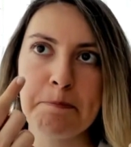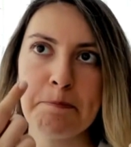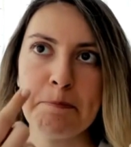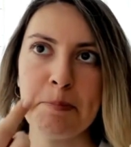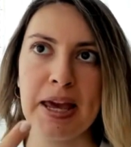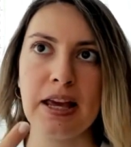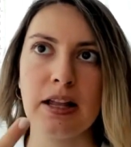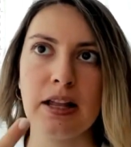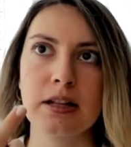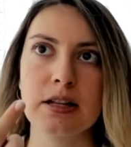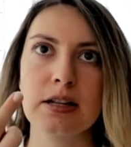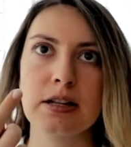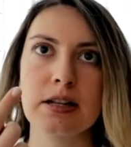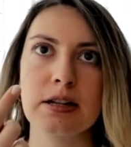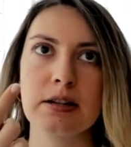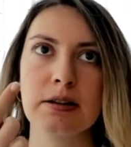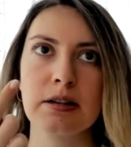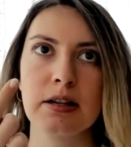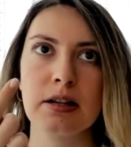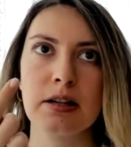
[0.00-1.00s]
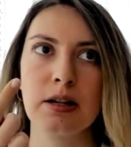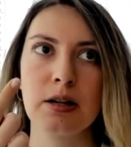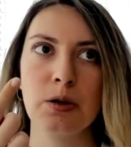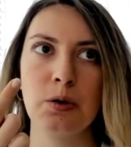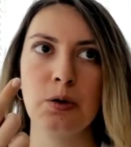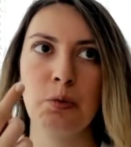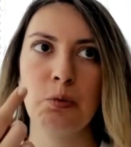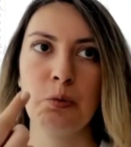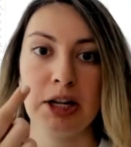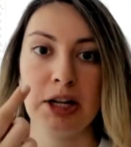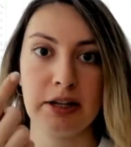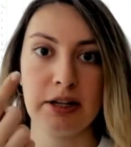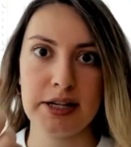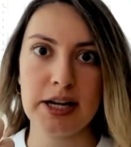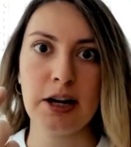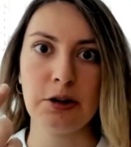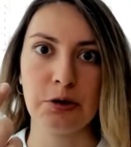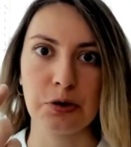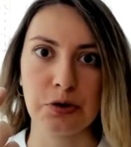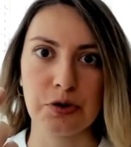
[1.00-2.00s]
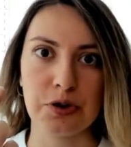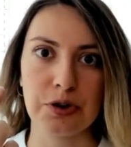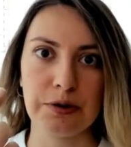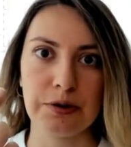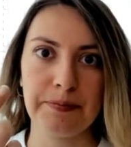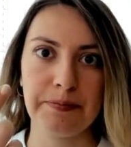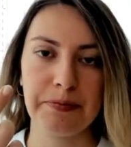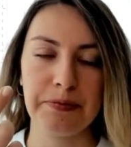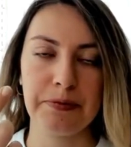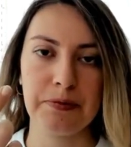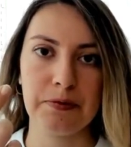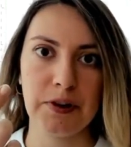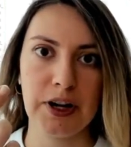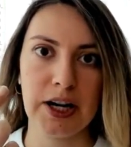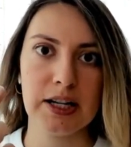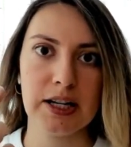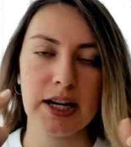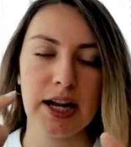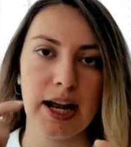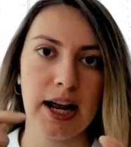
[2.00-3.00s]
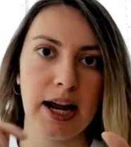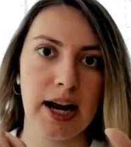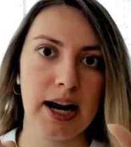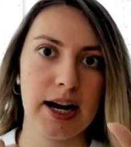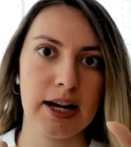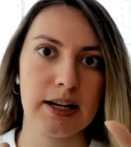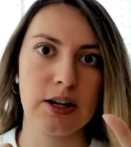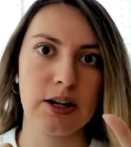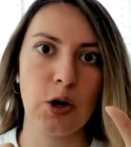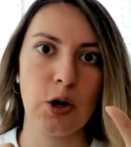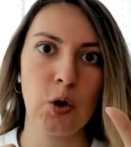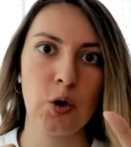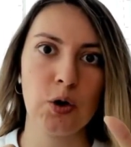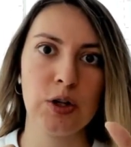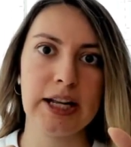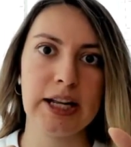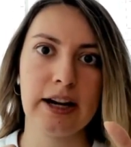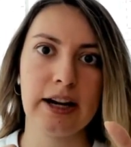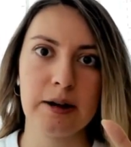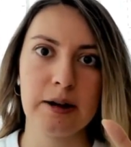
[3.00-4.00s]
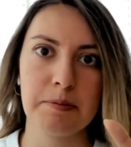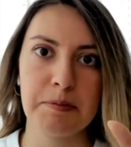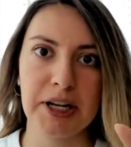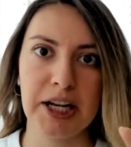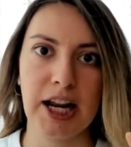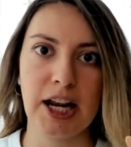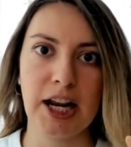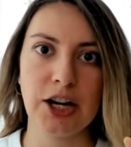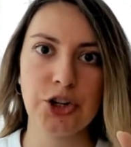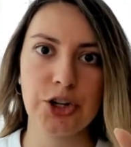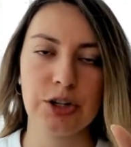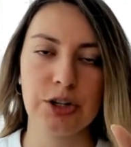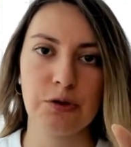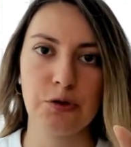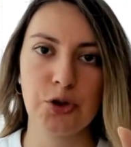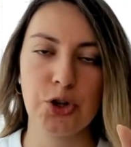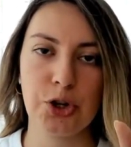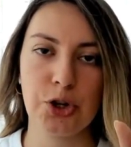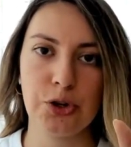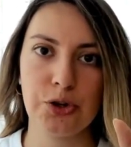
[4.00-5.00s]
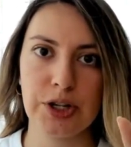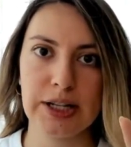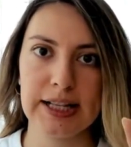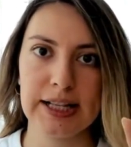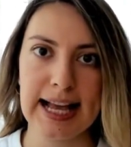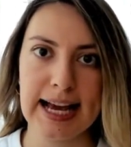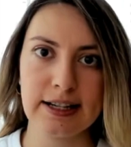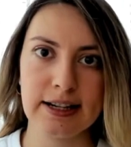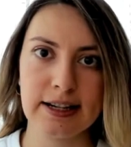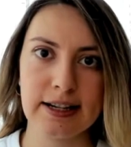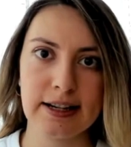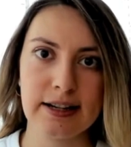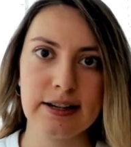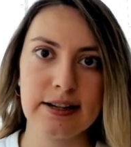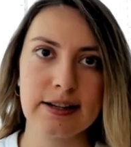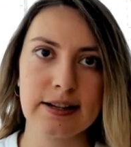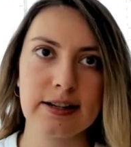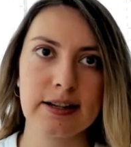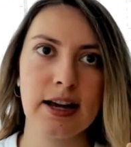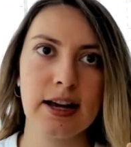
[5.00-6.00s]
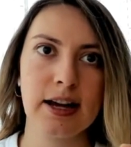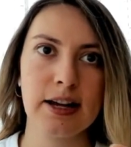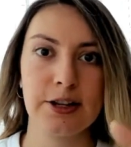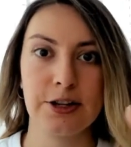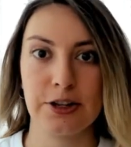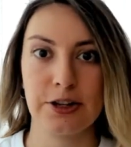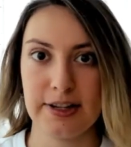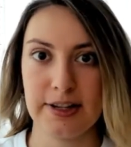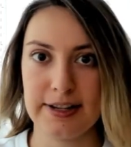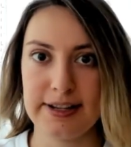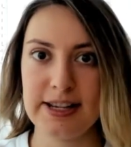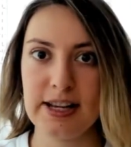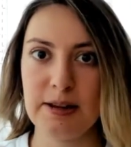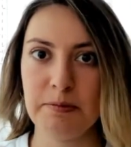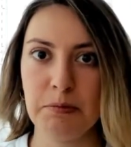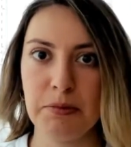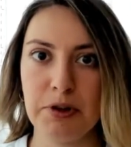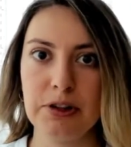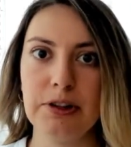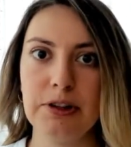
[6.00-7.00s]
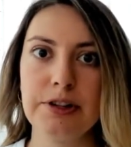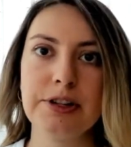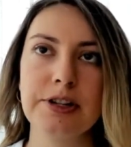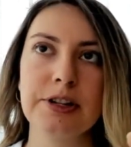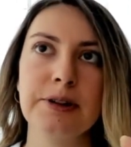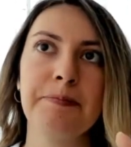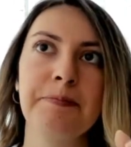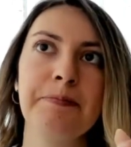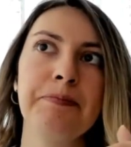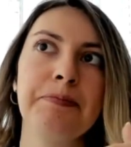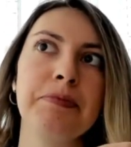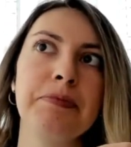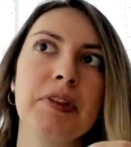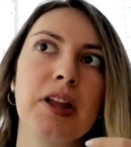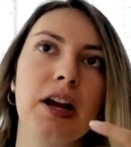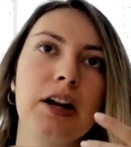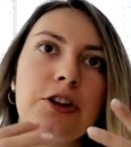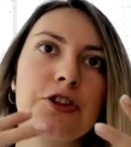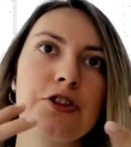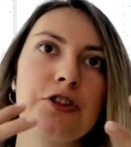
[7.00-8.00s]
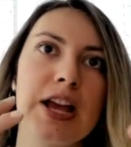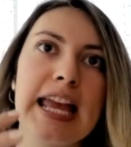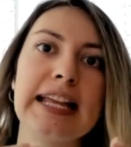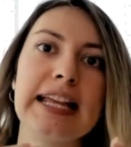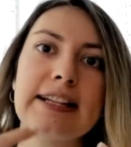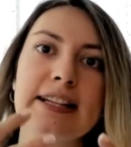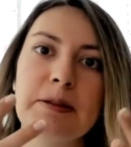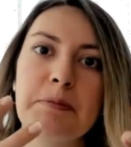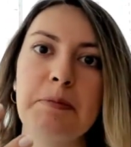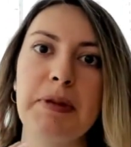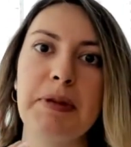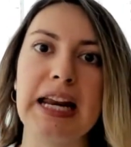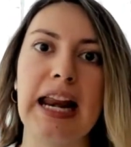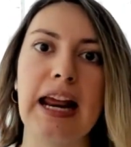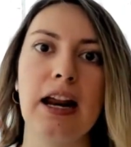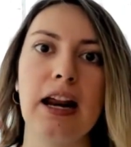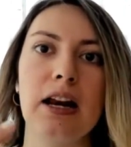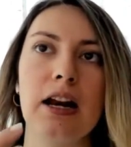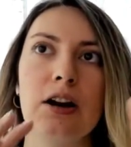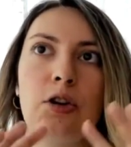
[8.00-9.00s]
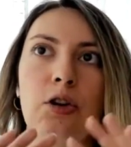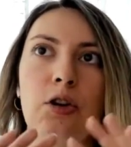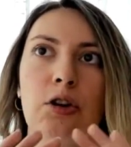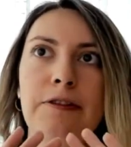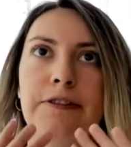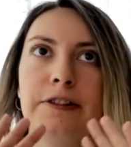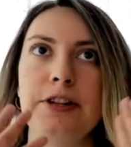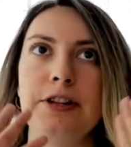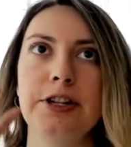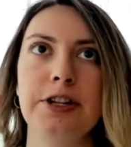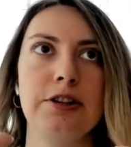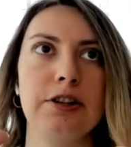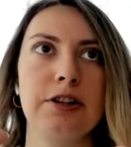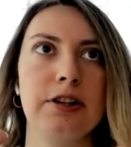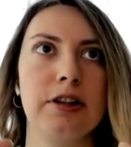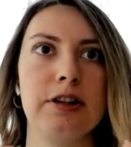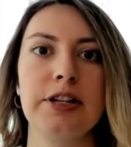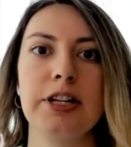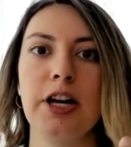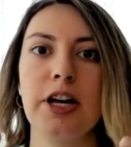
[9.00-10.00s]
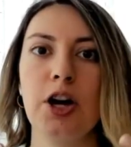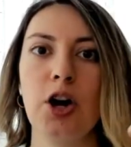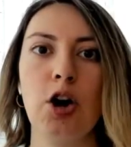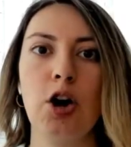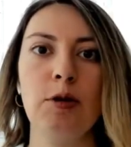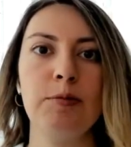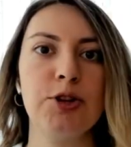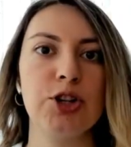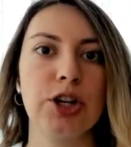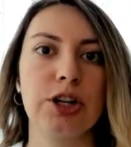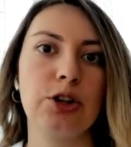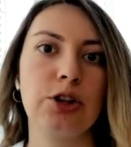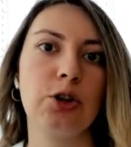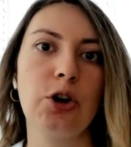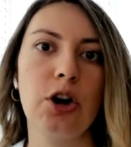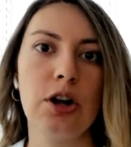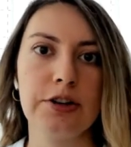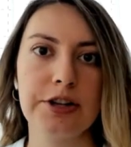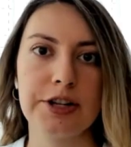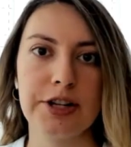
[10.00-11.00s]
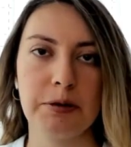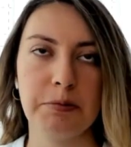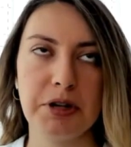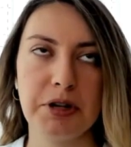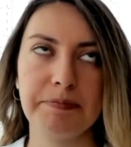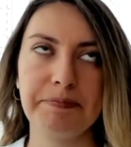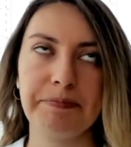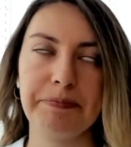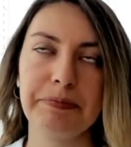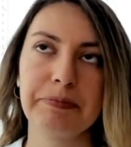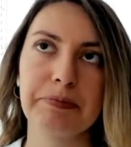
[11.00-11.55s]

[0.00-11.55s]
means one sound, right? And only a combination of certain letters, certain symbols, creates a meaning of a certain, let's say, object or concept.